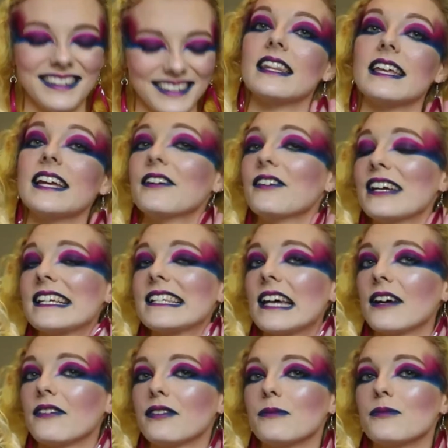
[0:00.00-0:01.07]
The earrings
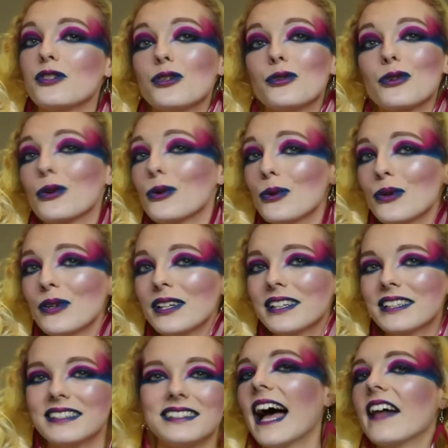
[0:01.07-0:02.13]
are from Joe Cool,
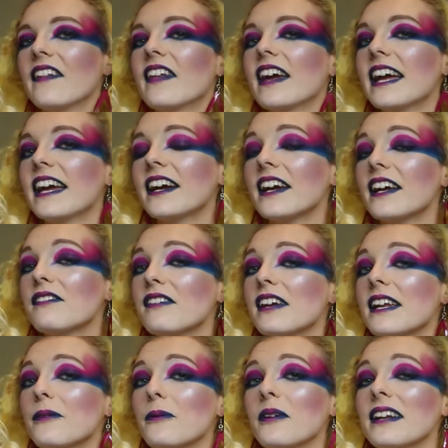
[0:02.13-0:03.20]
and the hair, if
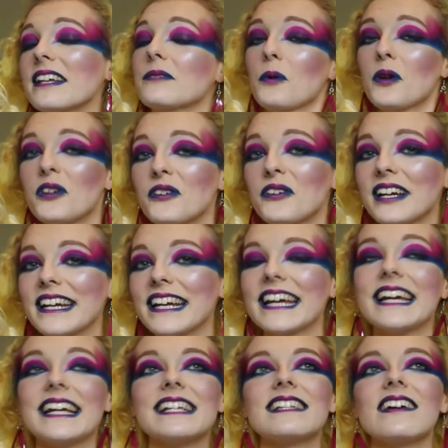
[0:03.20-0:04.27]
anyone is wondering,
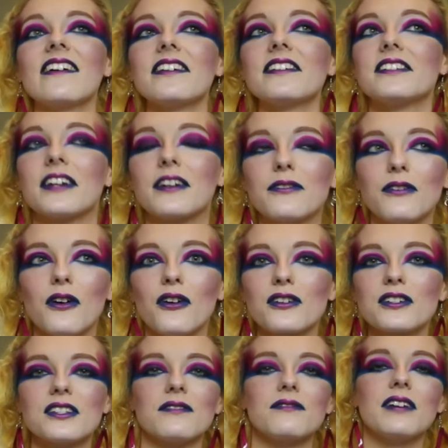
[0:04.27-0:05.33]
it is Arctic
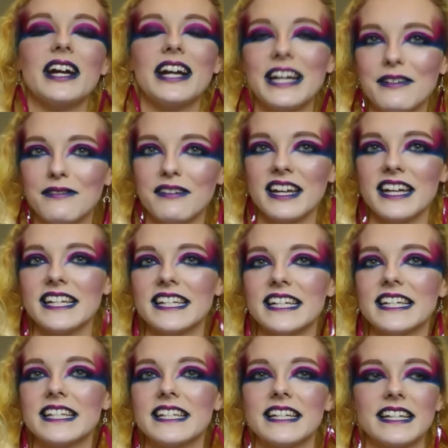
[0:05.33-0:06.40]
Fox, very
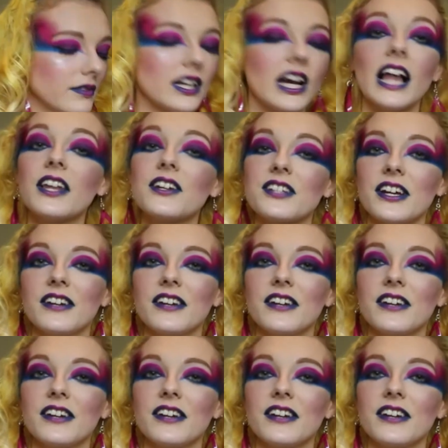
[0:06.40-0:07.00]
faded. The colours I